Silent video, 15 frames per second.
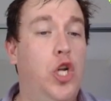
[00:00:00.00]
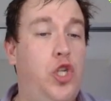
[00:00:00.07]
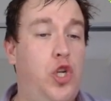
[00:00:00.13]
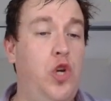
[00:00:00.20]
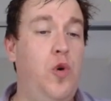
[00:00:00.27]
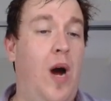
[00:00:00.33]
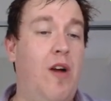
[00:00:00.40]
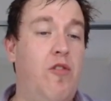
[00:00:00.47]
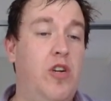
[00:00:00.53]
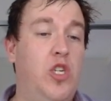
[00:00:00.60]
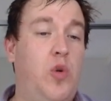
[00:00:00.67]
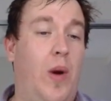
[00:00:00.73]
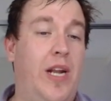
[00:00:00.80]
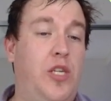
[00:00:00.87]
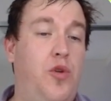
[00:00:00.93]
two hundred
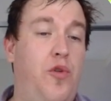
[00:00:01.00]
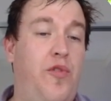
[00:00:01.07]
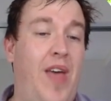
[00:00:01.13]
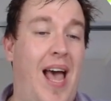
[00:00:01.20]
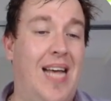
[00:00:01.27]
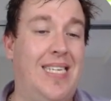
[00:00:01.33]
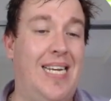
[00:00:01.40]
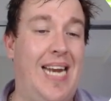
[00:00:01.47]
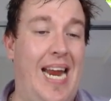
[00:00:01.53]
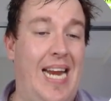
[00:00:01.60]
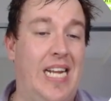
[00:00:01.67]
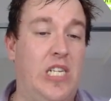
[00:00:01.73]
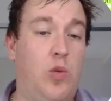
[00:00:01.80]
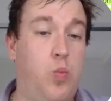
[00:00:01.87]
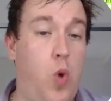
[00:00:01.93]
twenty-two thousand dollars in
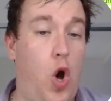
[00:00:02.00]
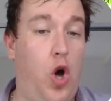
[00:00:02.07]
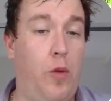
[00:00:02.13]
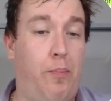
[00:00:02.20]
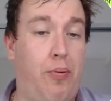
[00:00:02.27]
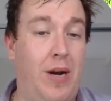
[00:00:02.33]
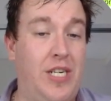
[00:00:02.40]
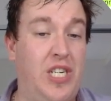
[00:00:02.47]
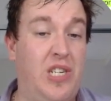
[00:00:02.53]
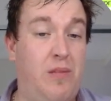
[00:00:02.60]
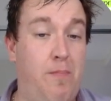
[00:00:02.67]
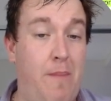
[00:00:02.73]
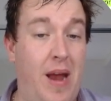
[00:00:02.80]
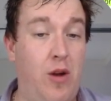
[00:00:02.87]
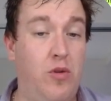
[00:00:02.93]
its world precious
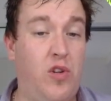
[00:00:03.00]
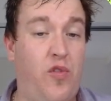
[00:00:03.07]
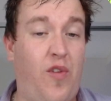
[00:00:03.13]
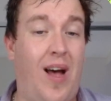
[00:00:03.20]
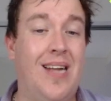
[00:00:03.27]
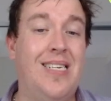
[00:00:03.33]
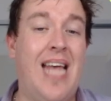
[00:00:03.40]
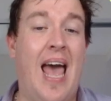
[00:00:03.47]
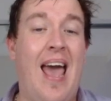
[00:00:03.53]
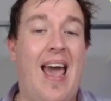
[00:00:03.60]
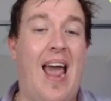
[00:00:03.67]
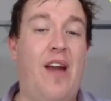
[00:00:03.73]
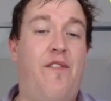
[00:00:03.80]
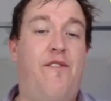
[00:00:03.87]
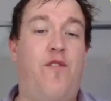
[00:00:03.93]
metals fund,
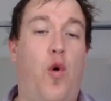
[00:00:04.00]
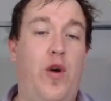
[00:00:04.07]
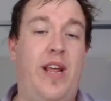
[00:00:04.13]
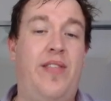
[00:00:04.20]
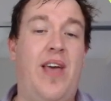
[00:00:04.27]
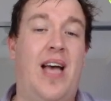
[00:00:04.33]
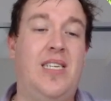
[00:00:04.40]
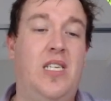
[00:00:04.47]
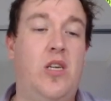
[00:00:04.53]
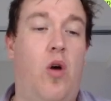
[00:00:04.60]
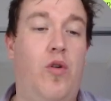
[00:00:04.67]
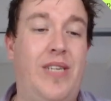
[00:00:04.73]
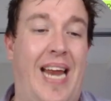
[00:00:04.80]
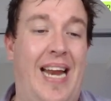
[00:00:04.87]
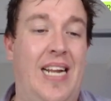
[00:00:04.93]
and forty thousand
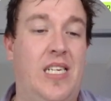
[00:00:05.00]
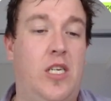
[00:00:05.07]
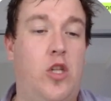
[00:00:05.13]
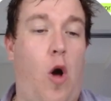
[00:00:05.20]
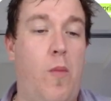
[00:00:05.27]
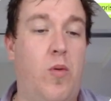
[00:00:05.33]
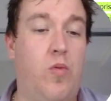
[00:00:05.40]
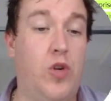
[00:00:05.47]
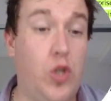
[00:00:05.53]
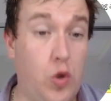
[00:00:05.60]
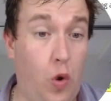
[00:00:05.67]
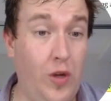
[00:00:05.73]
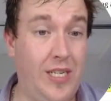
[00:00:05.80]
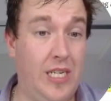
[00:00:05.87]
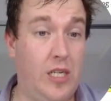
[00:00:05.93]
dollars in its global
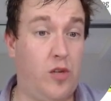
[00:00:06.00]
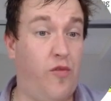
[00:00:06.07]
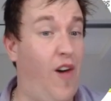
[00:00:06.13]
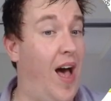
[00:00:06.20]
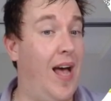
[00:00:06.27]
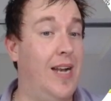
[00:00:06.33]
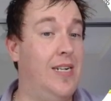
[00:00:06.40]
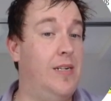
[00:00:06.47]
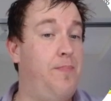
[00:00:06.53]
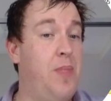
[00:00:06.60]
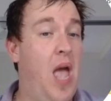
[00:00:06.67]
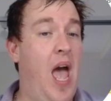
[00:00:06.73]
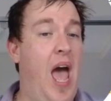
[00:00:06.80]
resources fund.